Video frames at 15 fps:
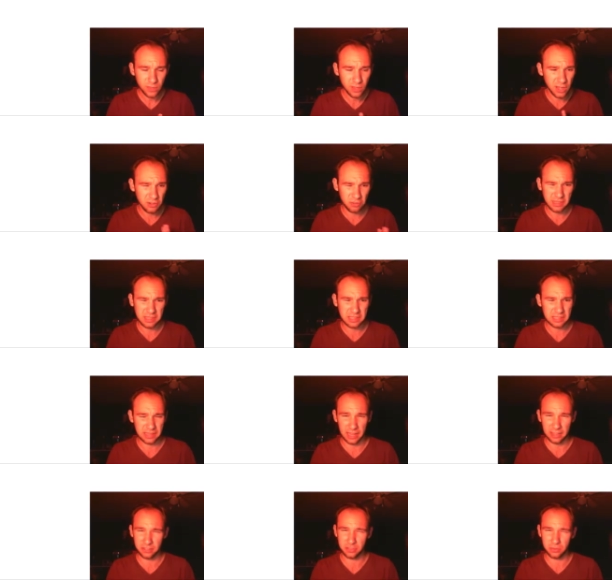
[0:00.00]
it really
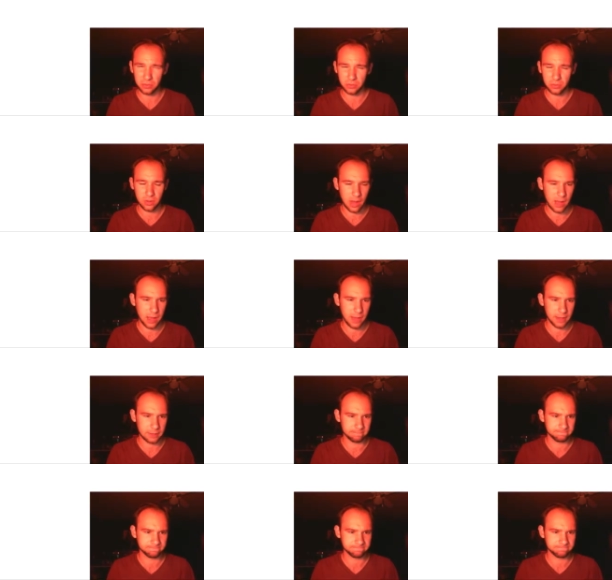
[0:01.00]
lets you
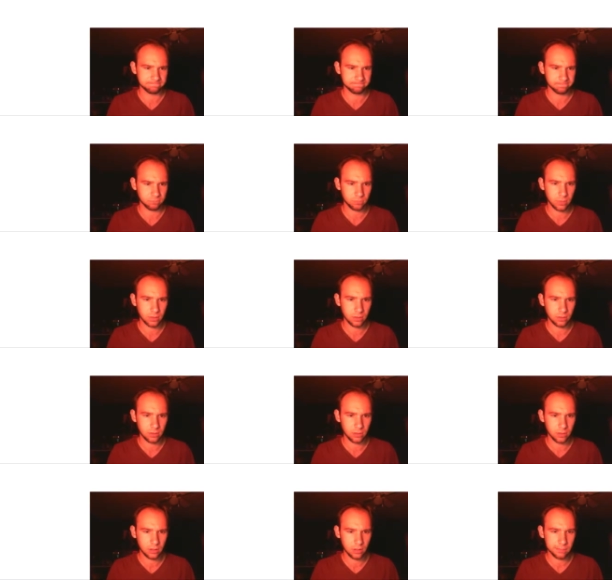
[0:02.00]
um,
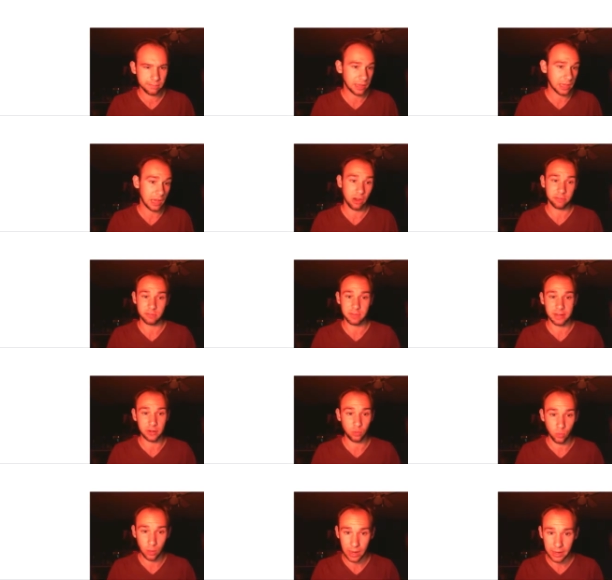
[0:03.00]
pick however many you
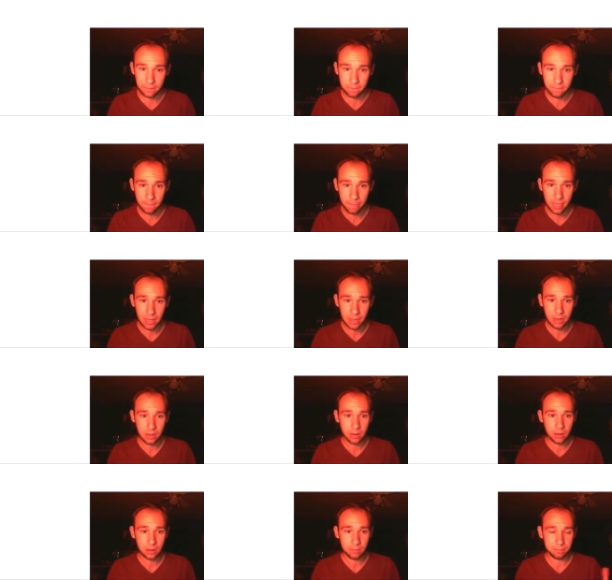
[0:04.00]
want,
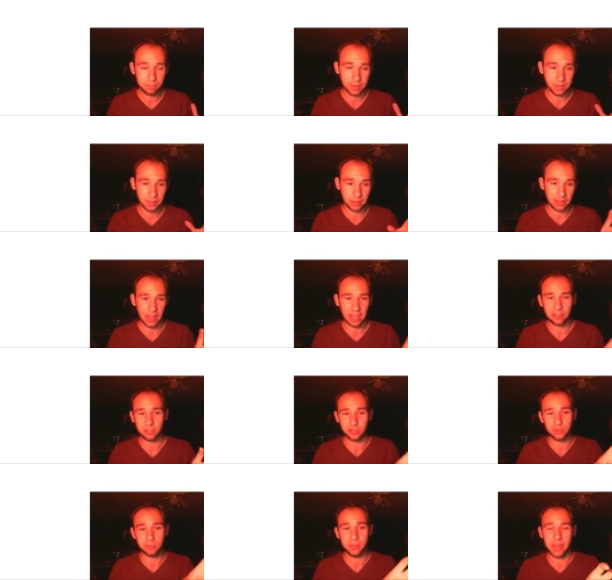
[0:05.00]
but the less
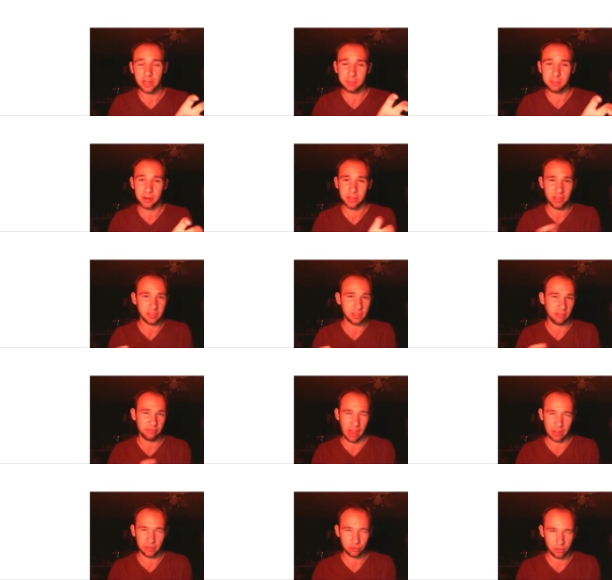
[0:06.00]
you pick per thing, the
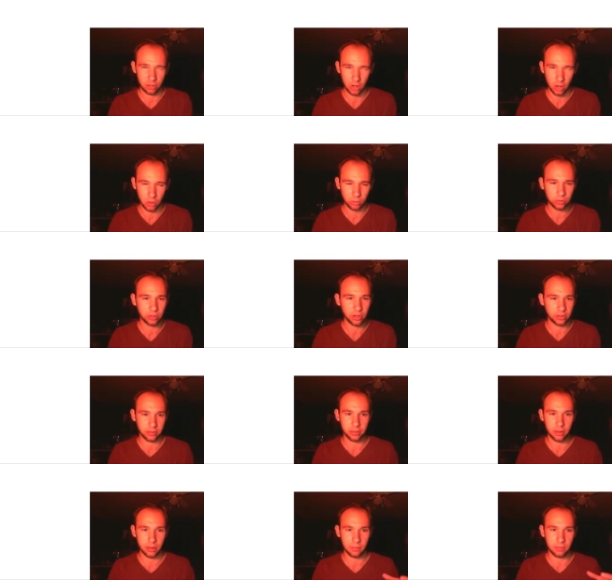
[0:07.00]
faster it goes and
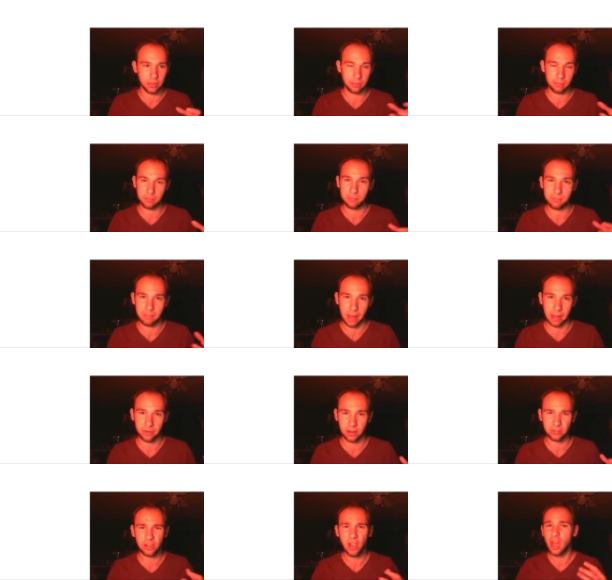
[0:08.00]
the, the better it
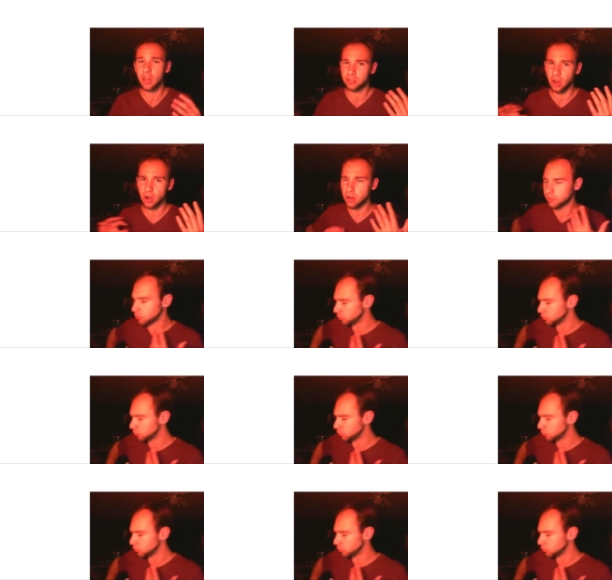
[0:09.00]
is. Sorry if